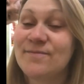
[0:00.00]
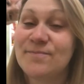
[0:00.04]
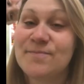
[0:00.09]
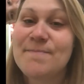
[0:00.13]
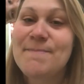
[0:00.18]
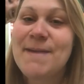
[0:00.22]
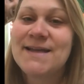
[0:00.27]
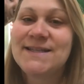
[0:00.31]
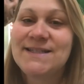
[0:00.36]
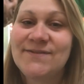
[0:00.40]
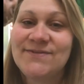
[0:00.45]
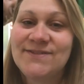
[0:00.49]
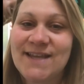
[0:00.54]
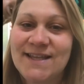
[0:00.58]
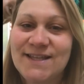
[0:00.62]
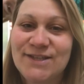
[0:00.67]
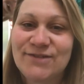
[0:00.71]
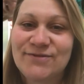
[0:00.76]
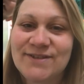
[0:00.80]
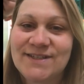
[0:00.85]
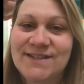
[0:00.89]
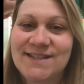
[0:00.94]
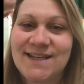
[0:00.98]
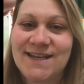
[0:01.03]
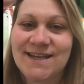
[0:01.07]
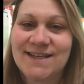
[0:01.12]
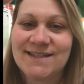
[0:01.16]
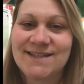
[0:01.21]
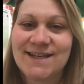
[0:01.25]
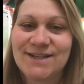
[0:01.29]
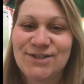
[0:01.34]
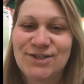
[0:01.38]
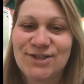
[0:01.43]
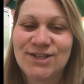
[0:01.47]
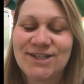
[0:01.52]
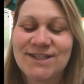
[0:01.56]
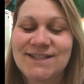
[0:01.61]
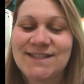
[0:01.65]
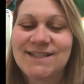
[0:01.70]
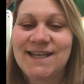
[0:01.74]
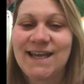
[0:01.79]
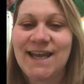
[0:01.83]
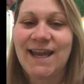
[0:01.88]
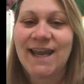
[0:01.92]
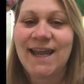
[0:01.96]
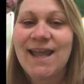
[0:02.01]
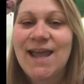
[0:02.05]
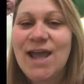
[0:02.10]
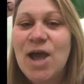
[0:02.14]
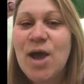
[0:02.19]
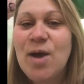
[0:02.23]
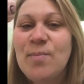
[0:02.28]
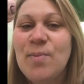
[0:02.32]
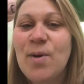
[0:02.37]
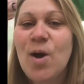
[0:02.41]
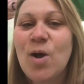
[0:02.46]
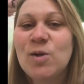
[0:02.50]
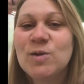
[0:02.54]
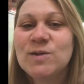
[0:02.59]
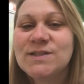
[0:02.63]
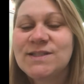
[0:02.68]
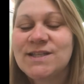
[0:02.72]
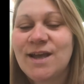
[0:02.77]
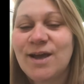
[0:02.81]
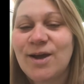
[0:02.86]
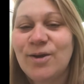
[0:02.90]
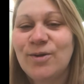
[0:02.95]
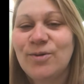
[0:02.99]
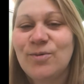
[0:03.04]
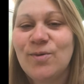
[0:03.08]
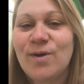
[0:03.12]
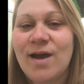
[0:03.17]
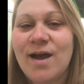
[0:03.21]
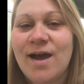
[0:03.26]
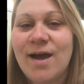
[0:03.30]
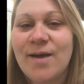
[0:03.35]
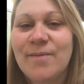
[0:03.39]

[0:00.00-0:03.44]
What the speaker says: massive sensory seekers, as you can see, but also